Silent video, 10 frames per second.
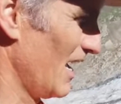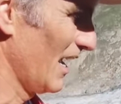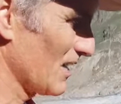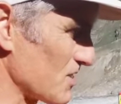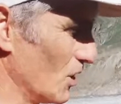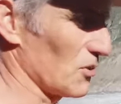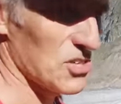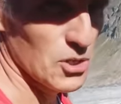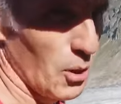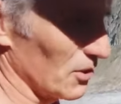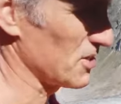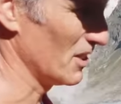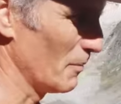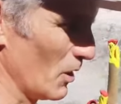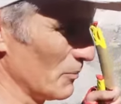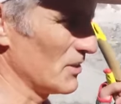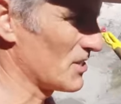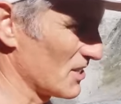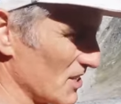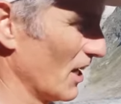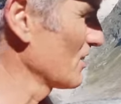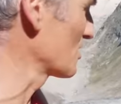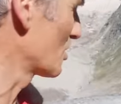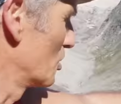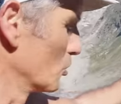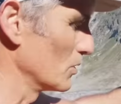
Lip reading: It's not too hot at the moment, it's nice and cool.